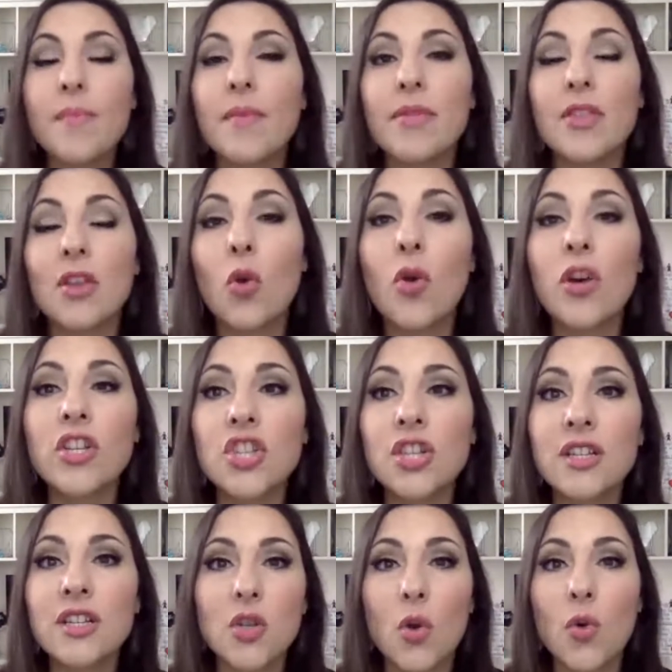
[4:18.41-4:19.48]
The
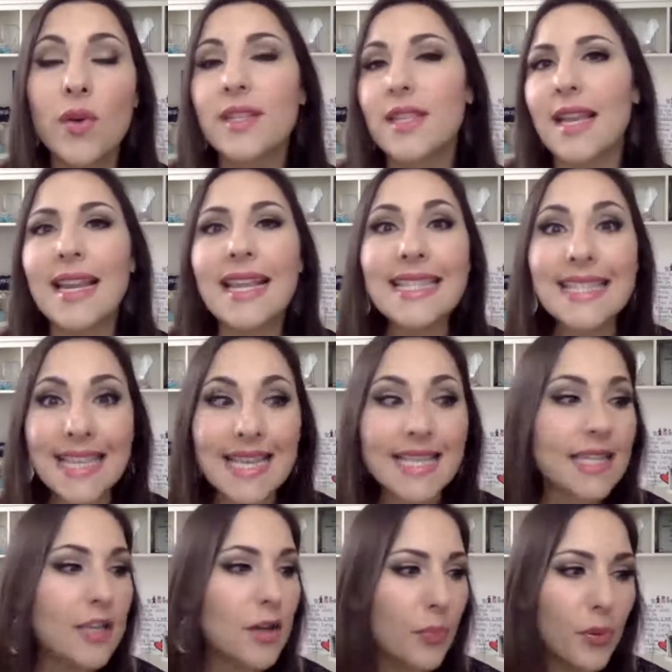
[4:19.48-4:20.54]
question is always, and it's
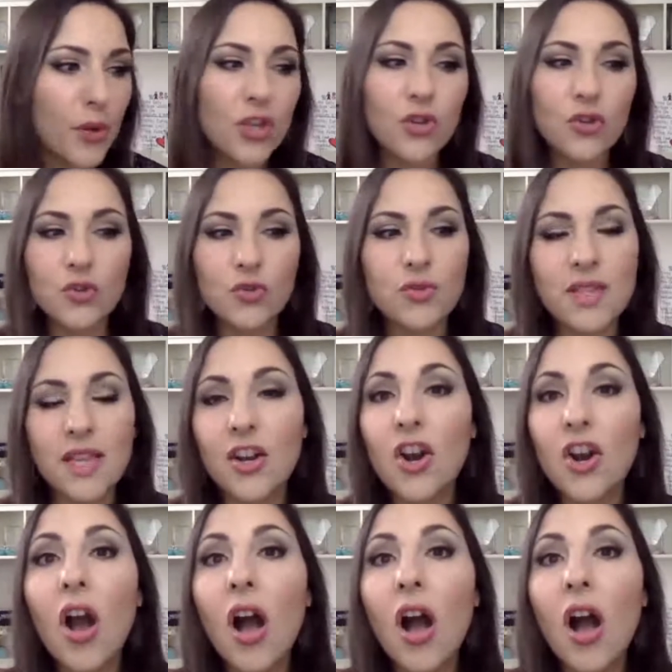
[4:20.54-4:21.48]
easy to put your newsletter